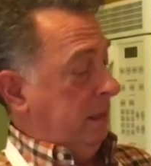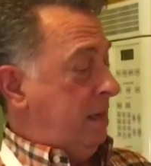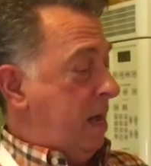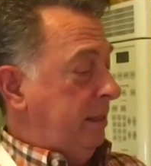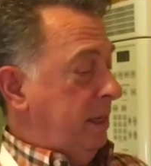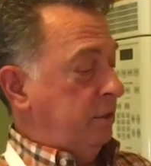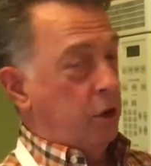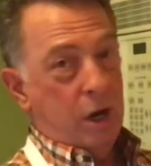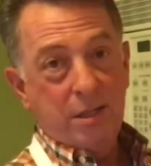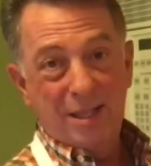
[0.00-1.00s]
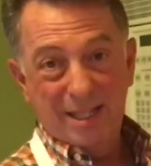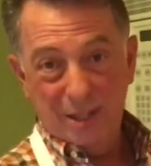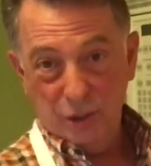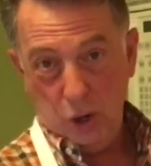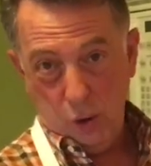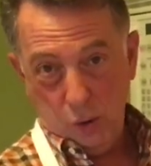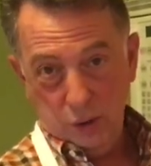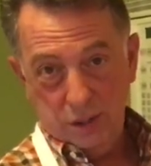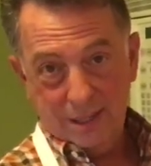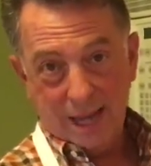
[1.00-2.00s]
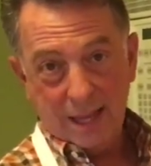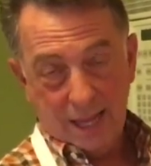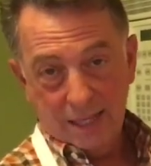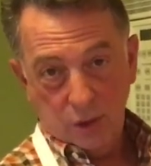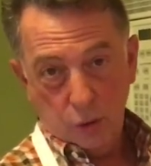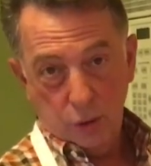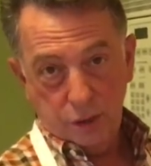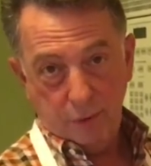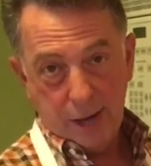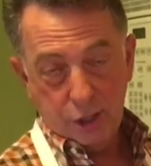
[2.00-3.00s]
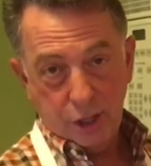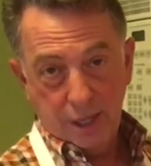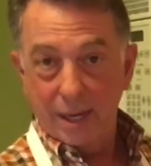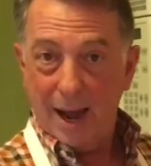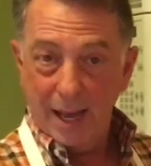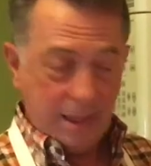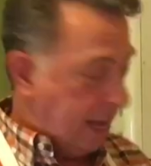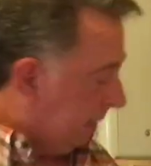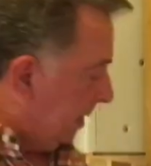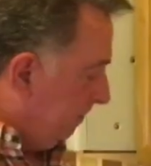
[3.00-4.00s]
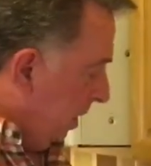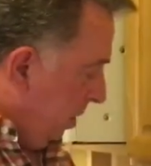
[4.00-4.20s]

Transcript: cocktail sauce. This is Goals, it's got lots of horseradish in it, I like it.